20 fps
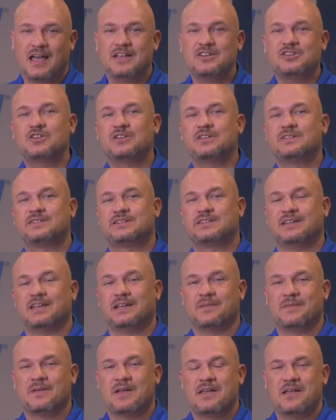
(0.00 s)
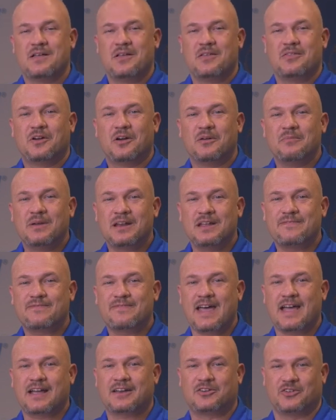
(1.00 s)
As you can see, there are many
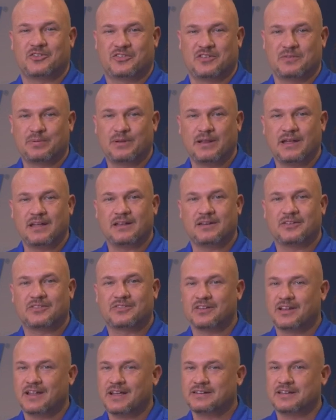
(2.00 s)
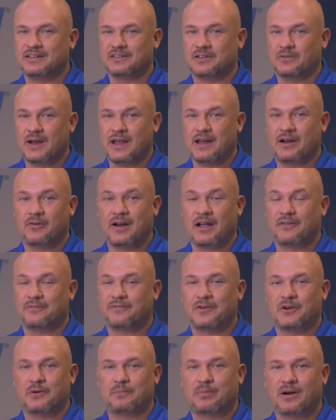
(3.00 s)
factors that play into selecting the right
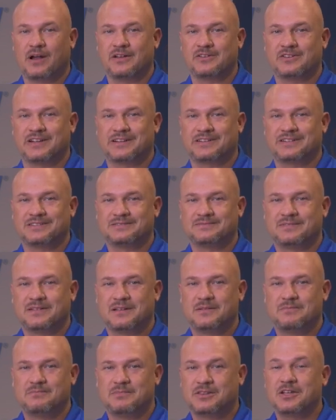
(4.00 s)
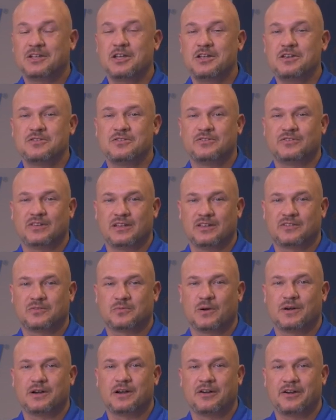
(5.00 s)
grout for your project. But the good news
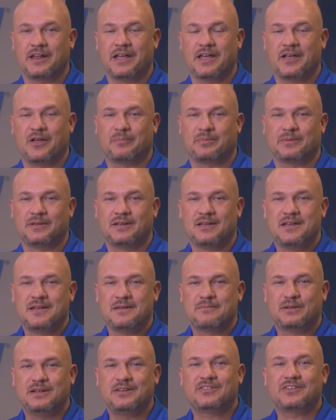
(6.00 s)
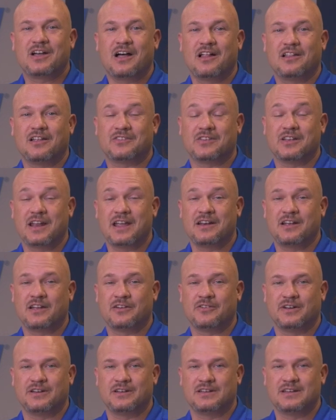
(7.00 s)
is we're here to help. Please call us at
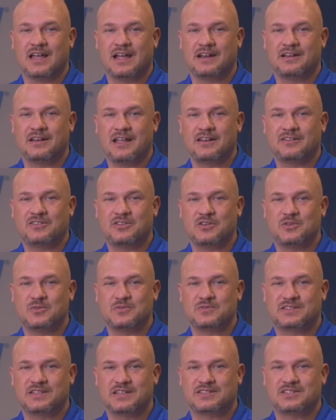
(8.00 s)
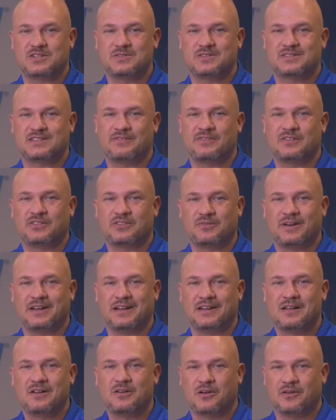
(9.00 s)

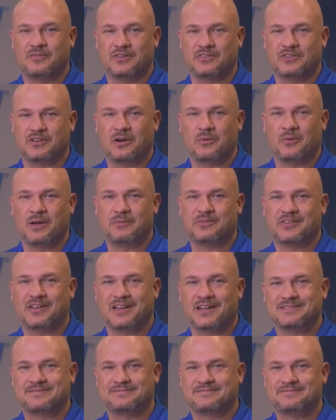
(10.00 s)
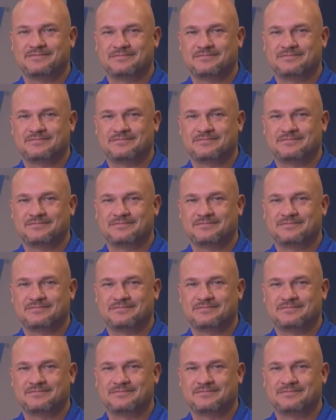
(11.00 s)
800-992-6273 or visit our website.